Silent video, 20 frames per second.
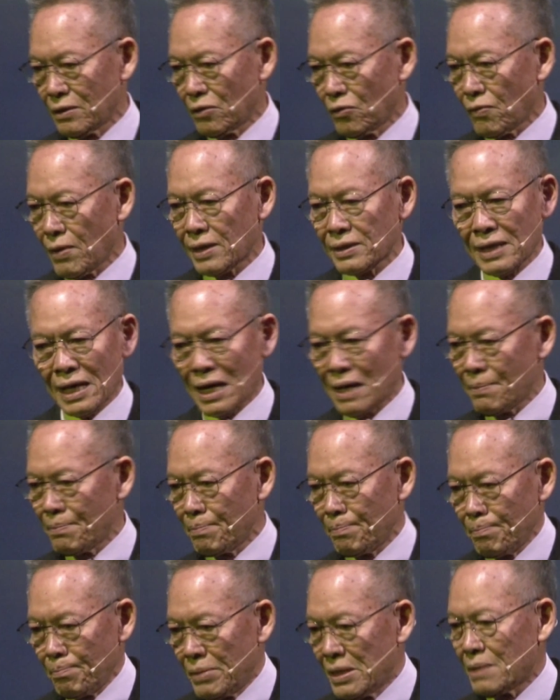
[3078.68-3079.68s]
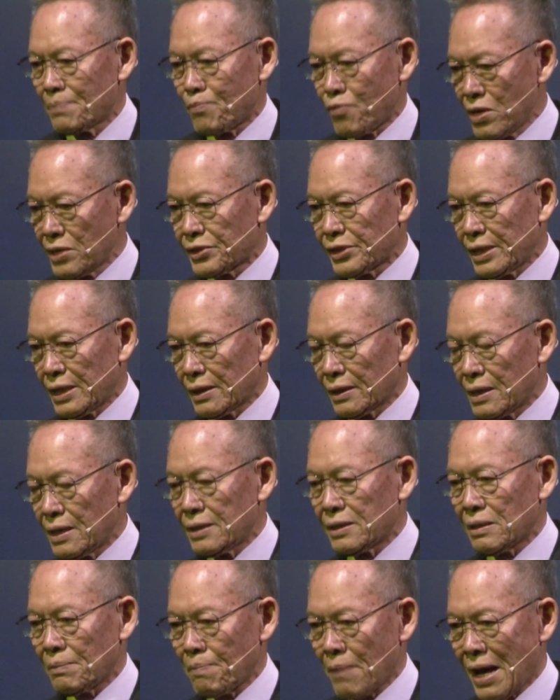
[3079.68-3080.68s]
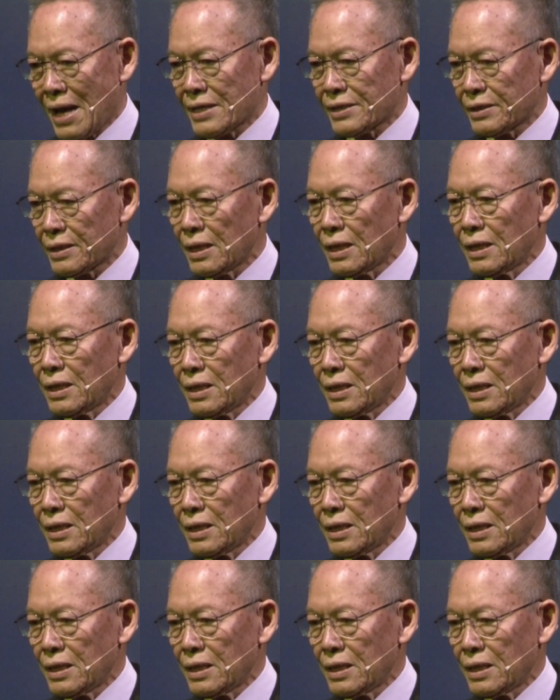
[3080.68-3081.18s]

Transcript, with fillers: what I have been preaching in the past